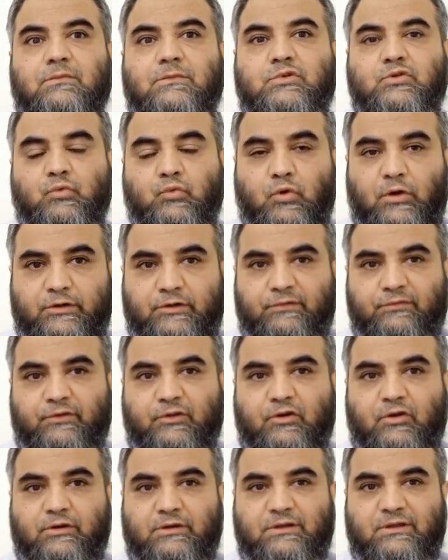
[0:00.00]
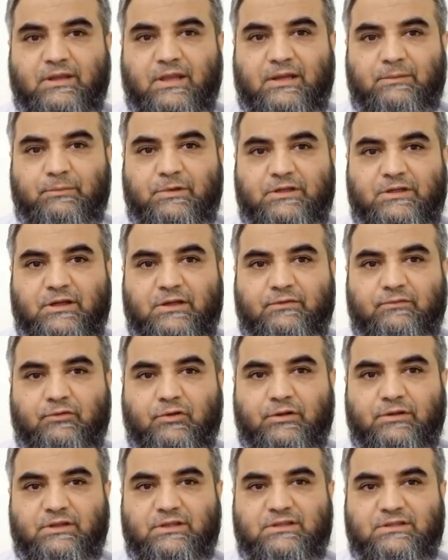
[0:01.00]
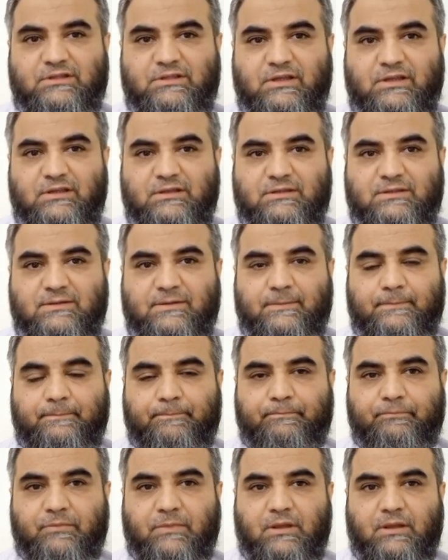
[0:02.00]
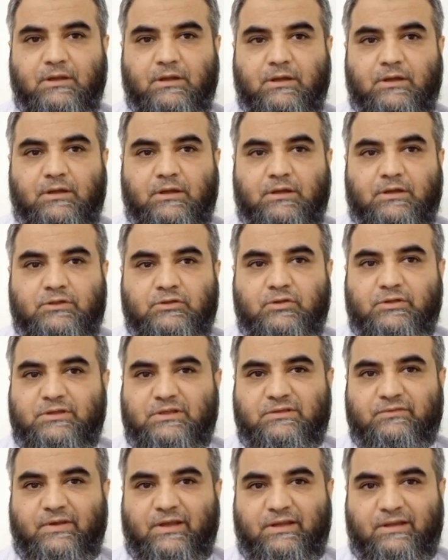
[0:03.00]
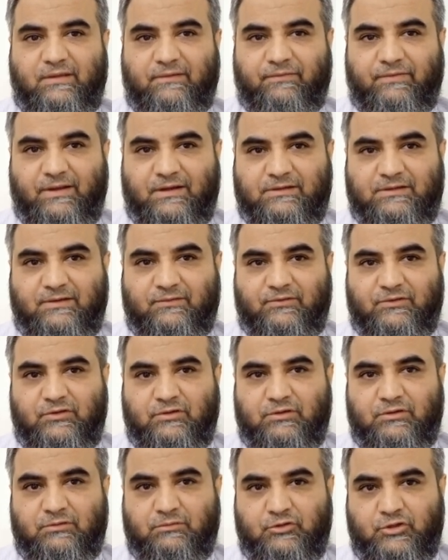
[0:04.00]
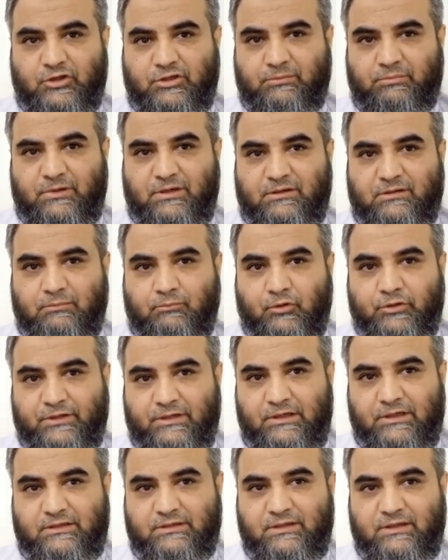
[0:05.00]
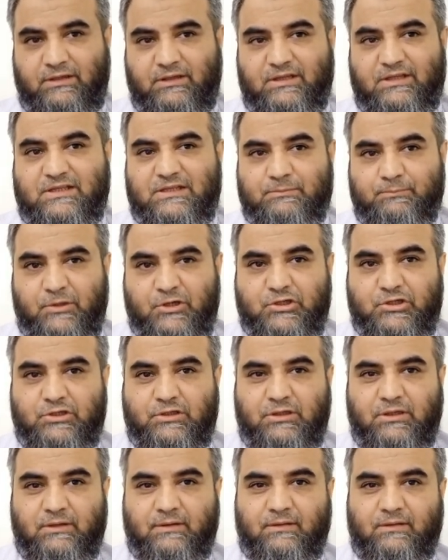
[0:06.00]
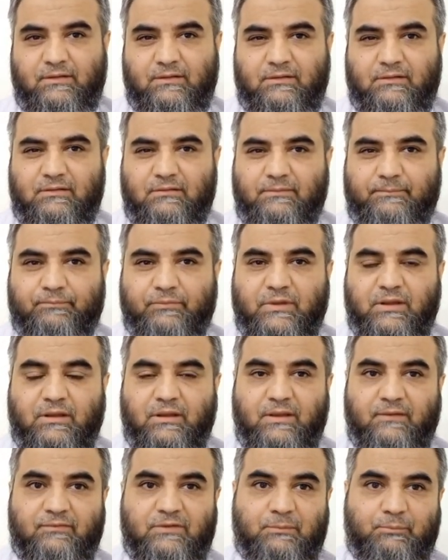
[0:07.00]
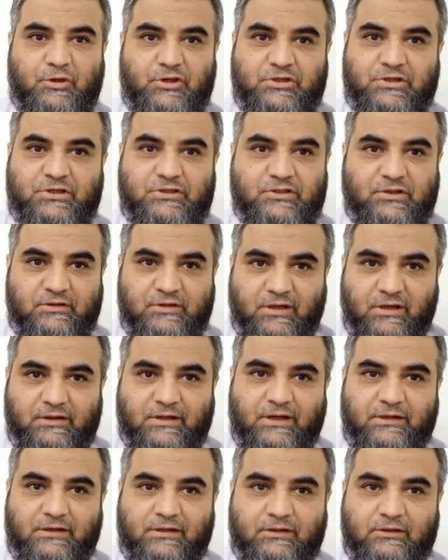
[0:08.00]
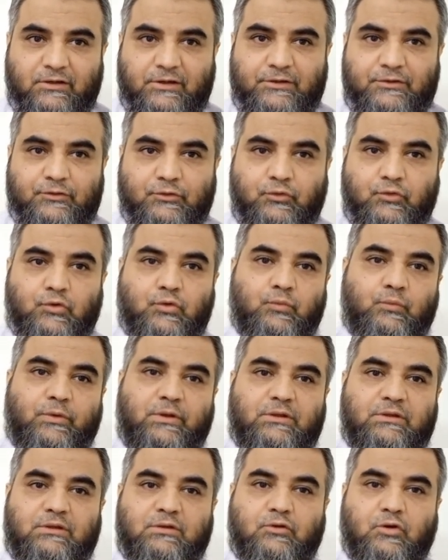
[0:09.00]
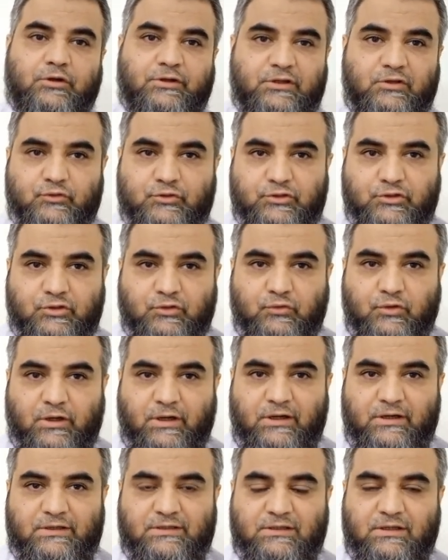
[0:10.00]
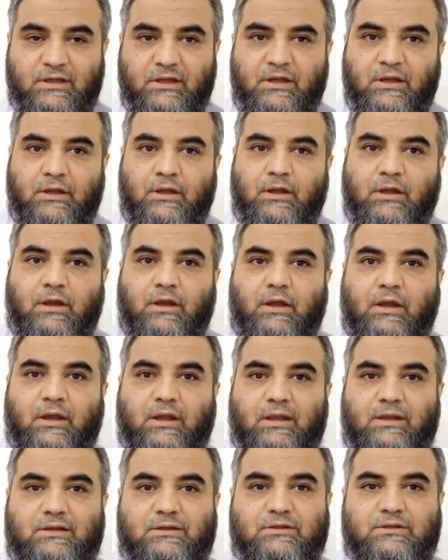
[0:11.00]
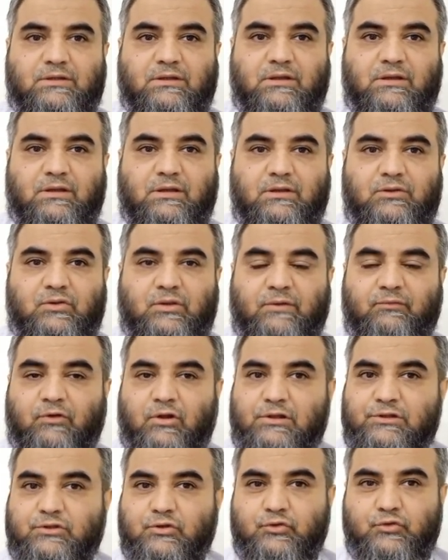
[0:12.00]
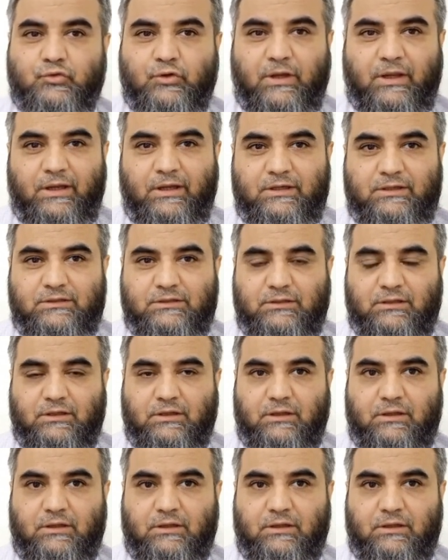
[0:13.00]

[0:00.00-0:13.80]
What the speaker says: So quantiferon can be done for these things. So it is very effective treatment modality, especially if the patients are not getting controlled with corticosteroids, and you have also tried,